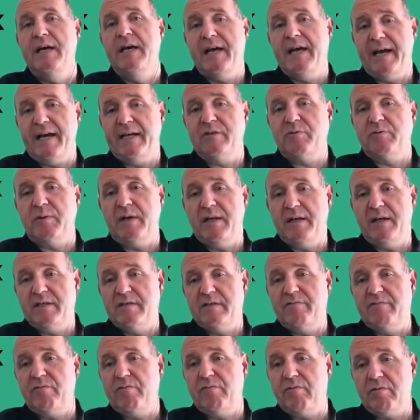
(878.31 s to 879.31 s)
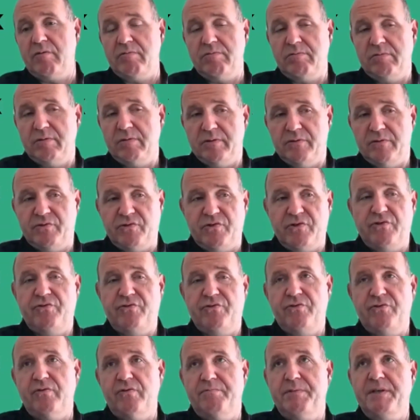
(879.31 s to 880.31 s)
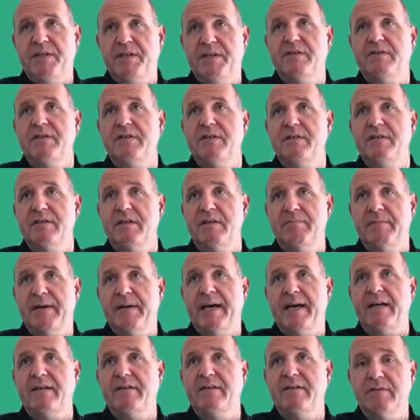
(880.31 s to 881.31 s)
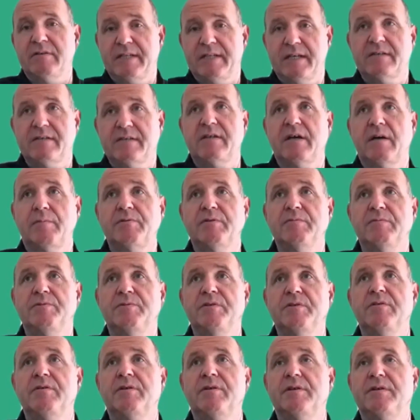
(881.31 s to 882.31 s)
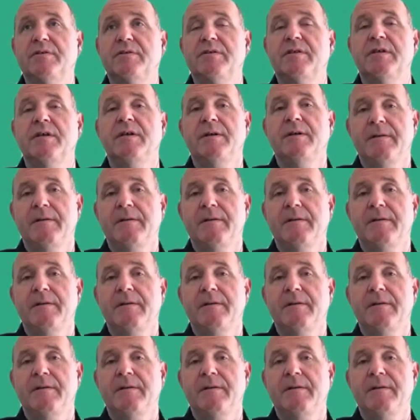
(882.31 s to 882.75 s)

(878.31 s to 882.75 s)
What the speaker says: as well as for traditional PCs and Macs or desktop computers.